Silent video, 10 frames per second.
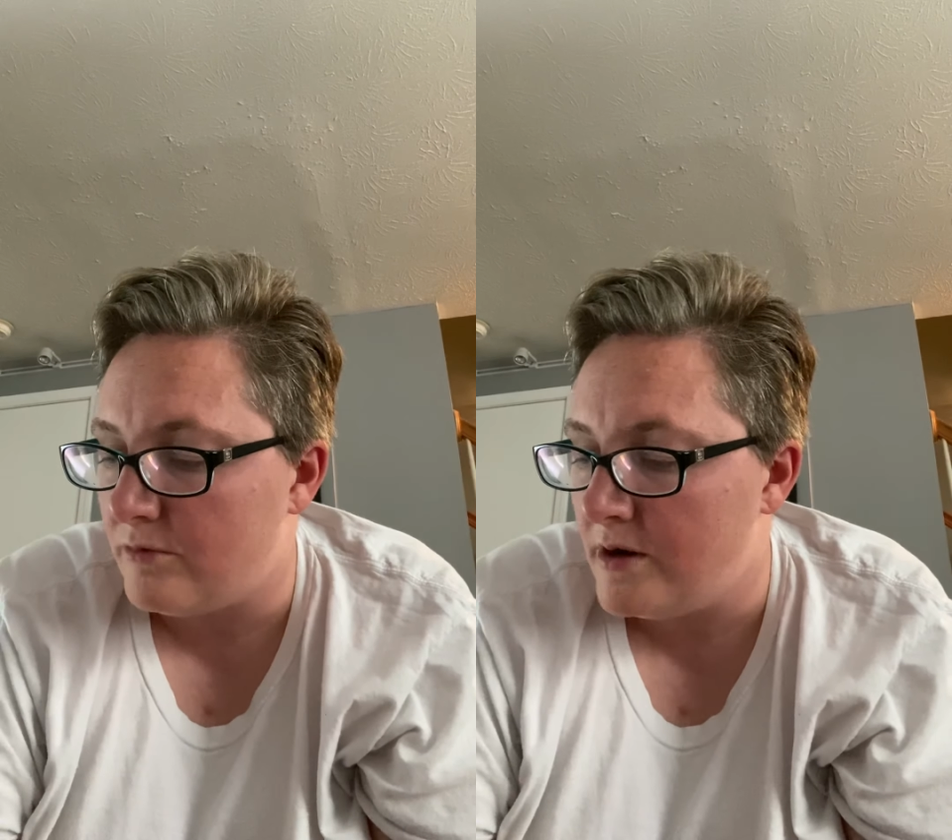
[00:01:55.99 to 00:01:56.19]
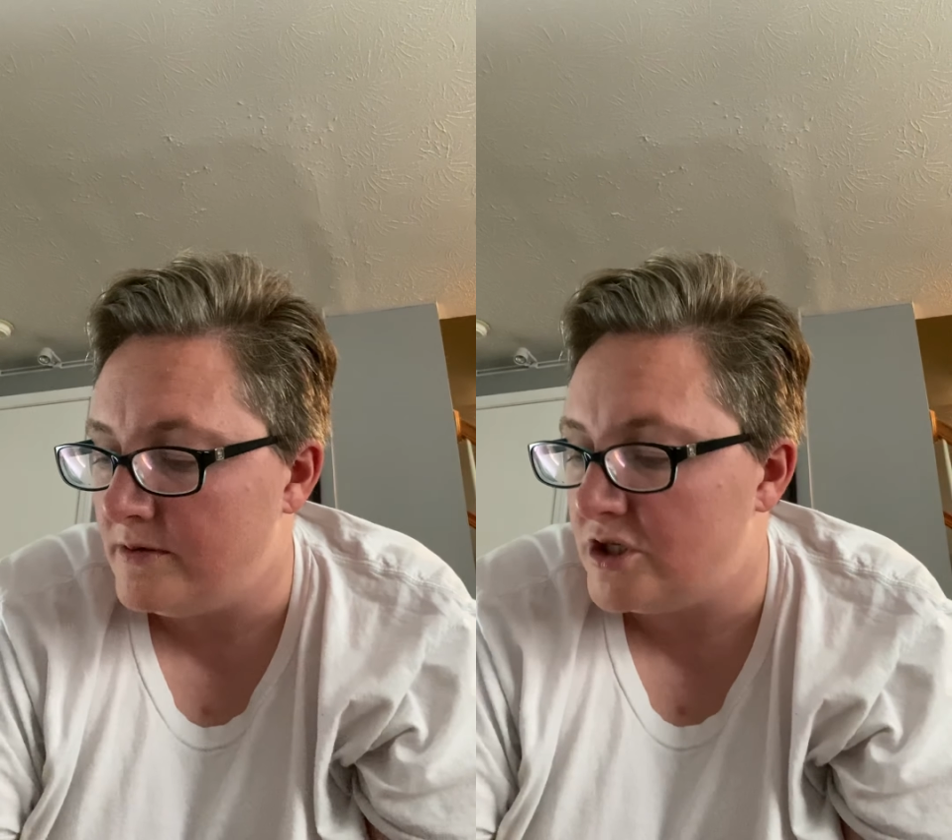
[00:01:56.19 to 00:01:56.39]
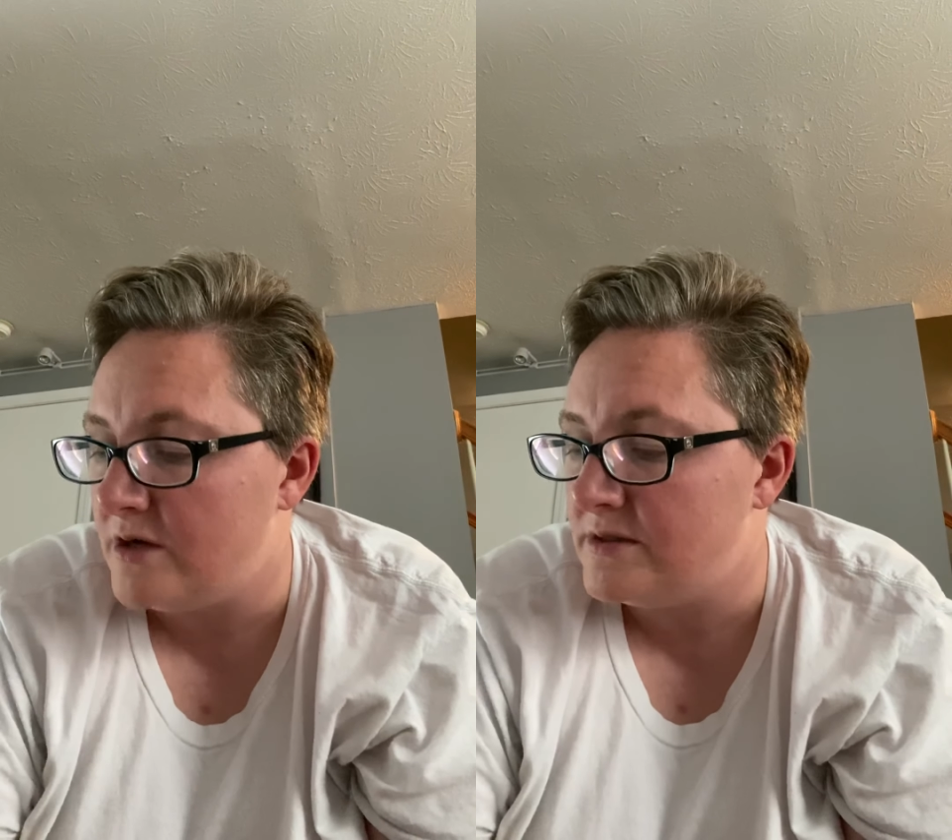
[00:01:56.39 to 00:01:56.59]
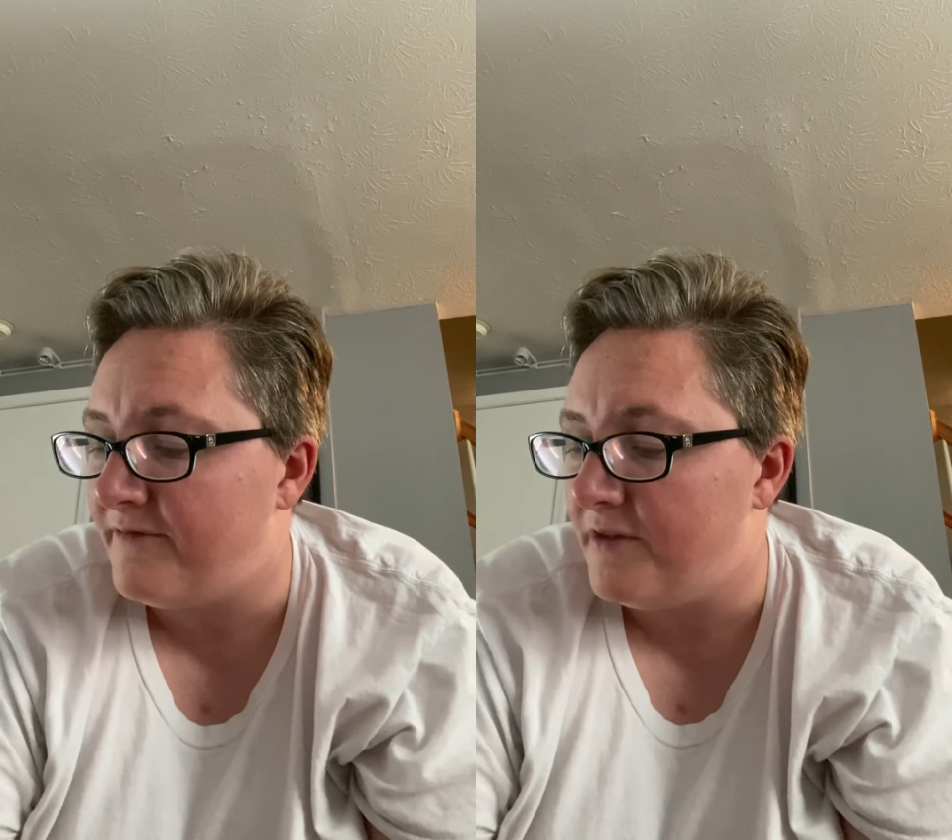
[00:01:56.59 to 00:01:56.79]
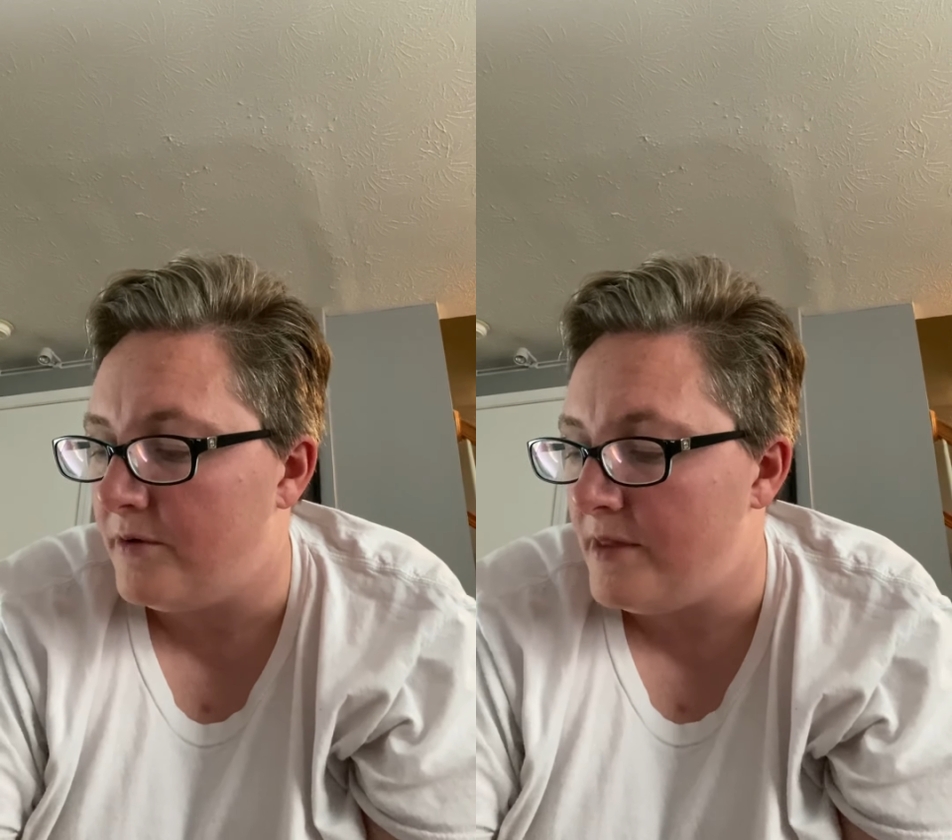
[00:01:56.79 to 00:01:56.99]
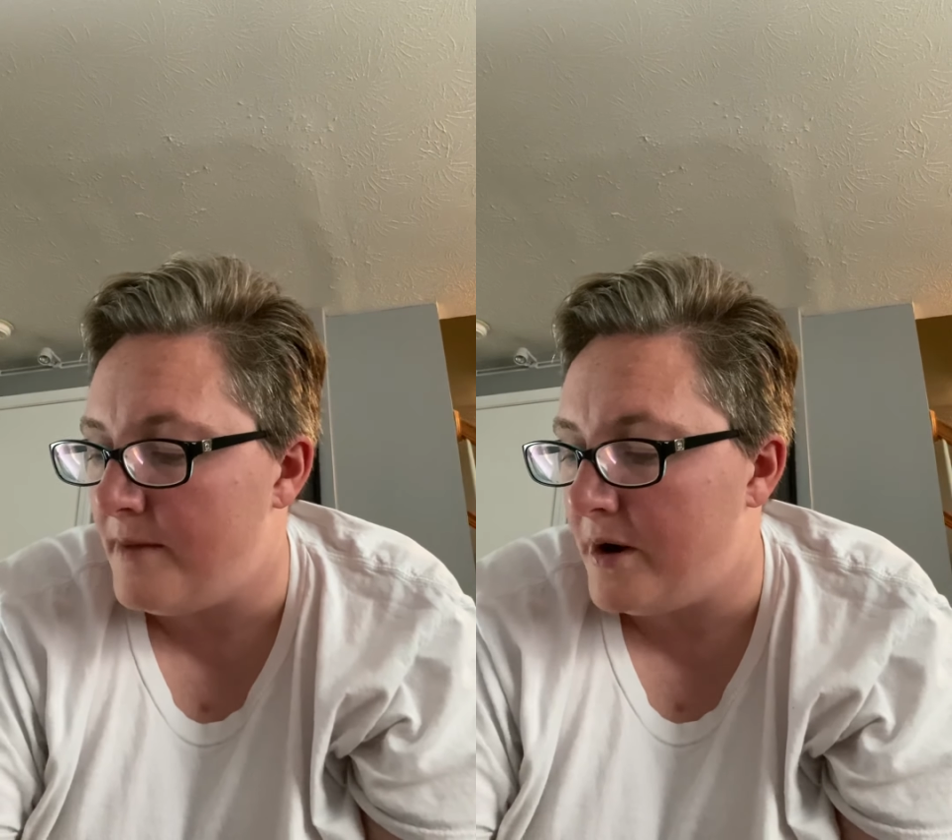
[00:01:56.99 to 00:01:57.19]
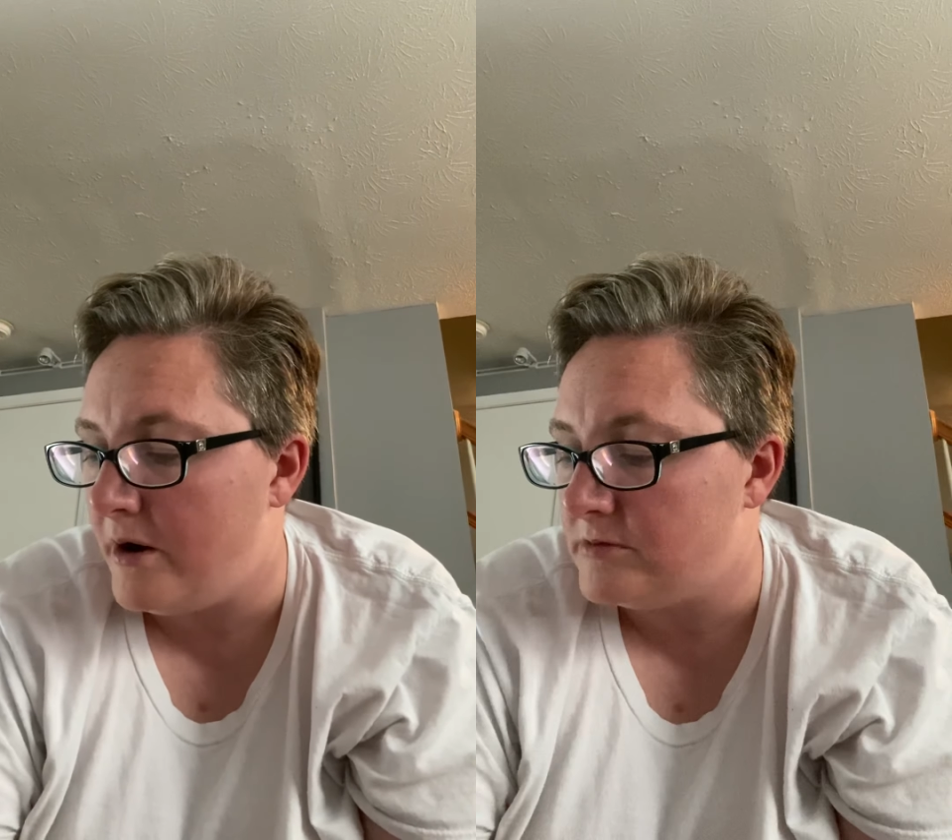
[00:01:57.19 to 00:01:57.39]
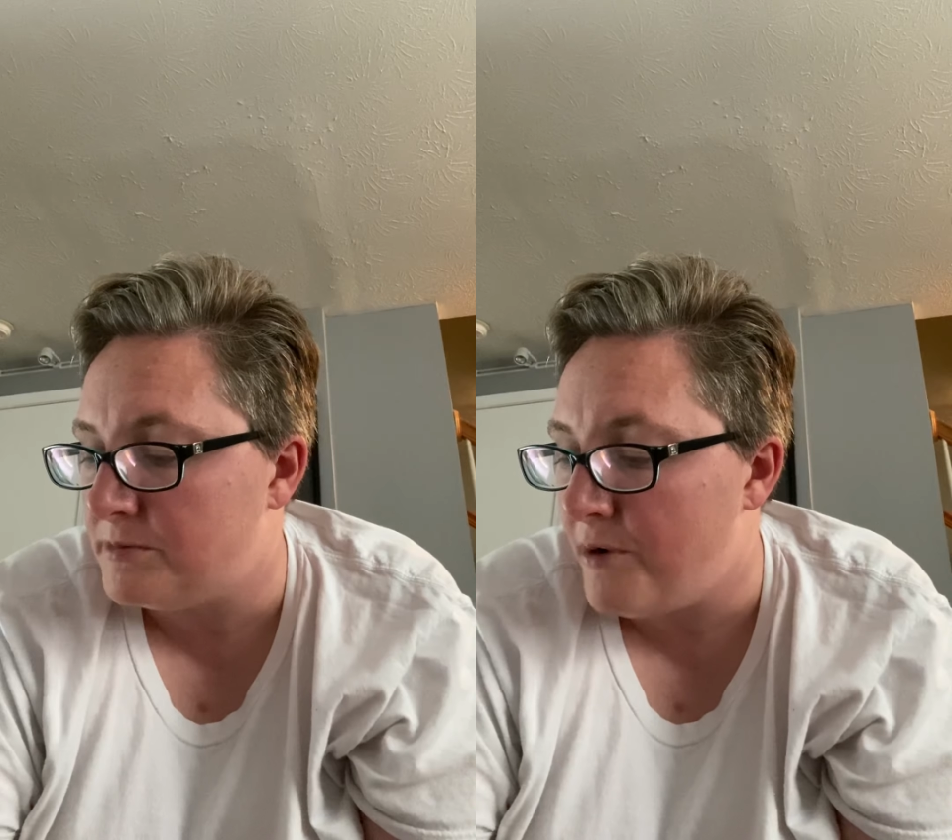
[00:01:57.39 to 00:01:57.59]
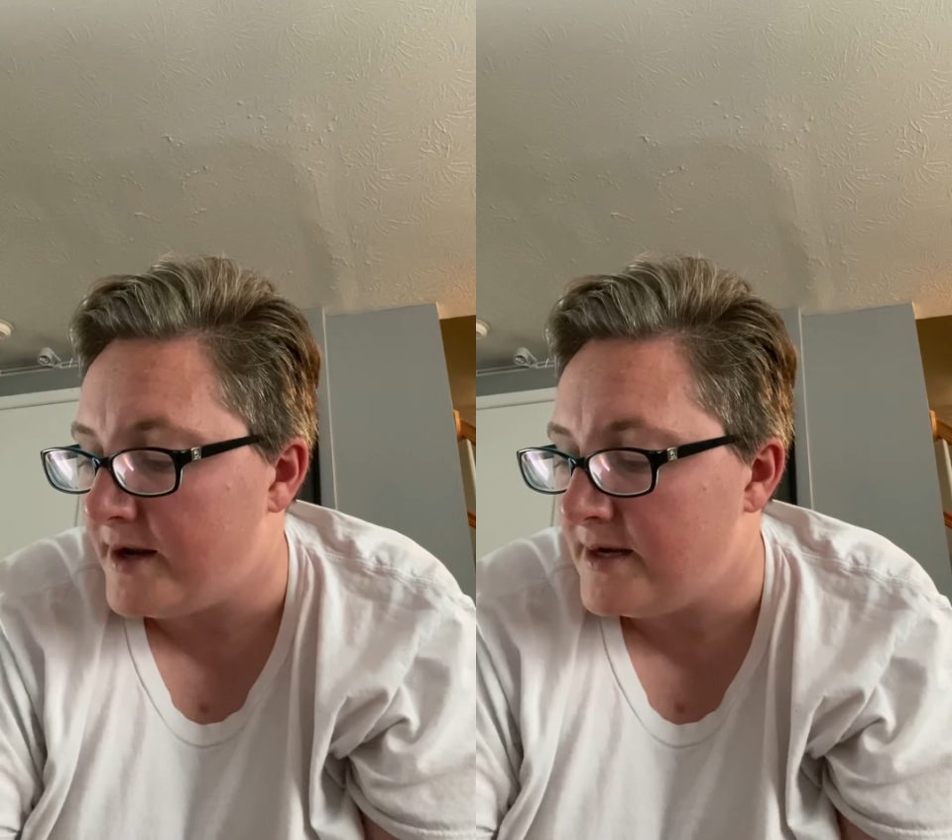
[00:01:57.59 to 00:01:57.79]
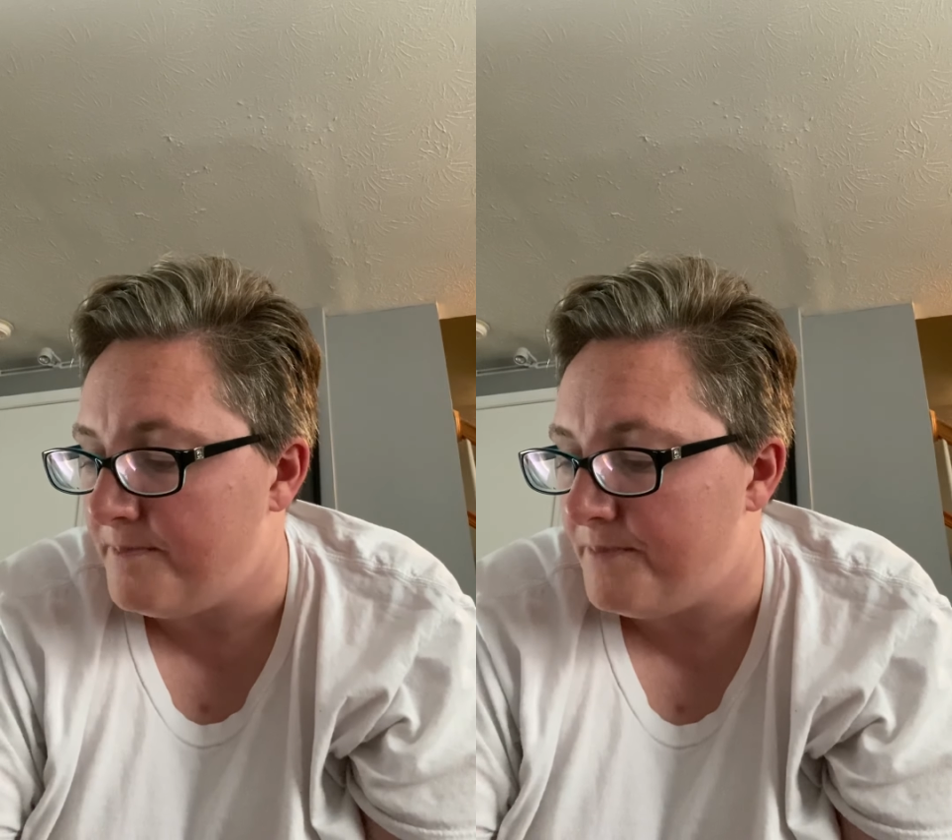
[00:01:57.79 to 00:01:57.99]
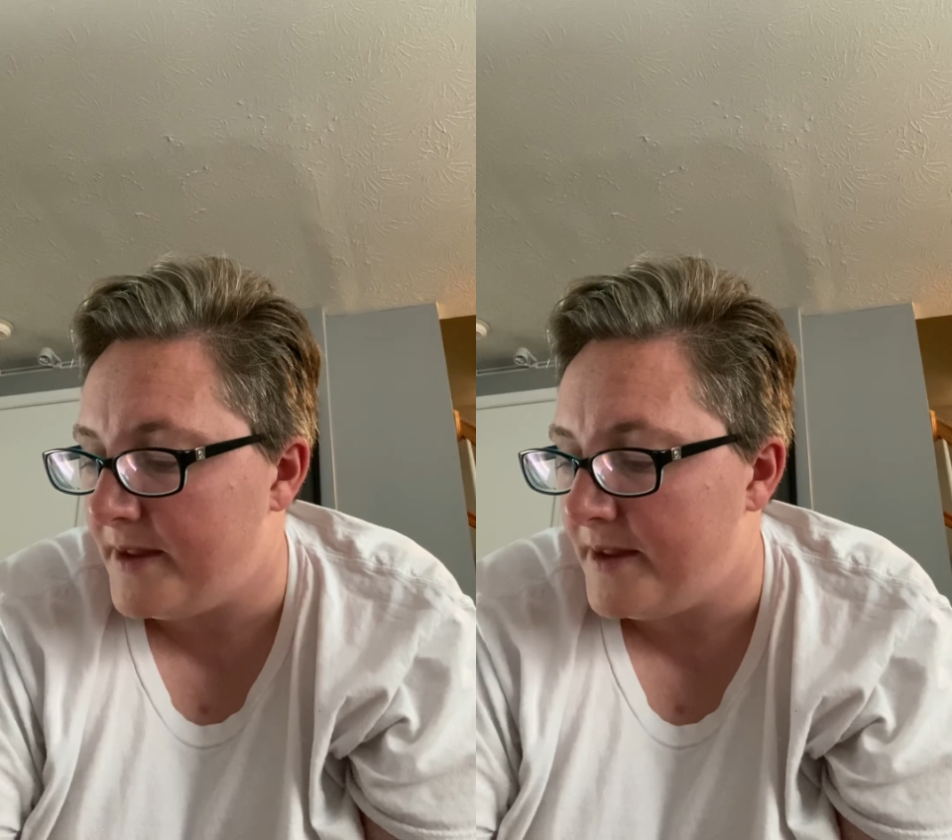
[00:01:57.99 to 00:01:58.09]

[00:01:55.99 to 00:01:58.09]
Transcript: When Joseph learned that Mary was pregnant,